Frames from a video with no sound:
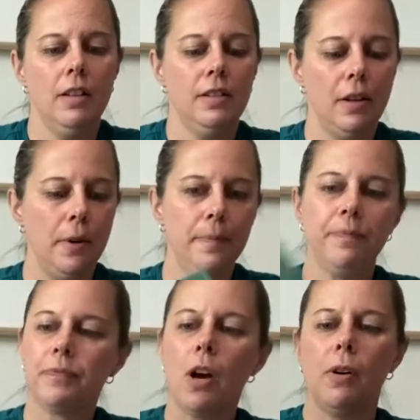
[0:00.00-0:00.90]

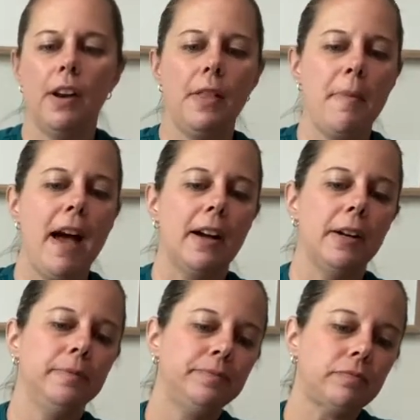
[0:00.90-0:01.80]
So, and on the
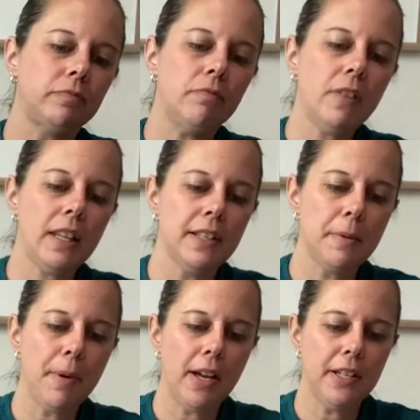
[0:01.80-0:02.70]
back is
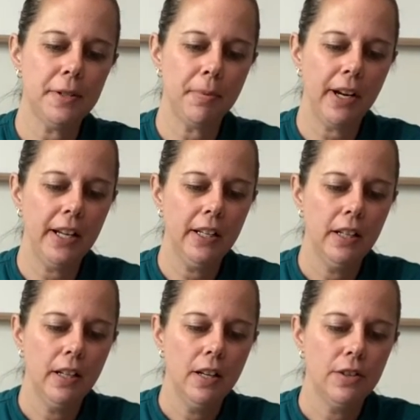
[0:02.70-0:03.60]
a body spray.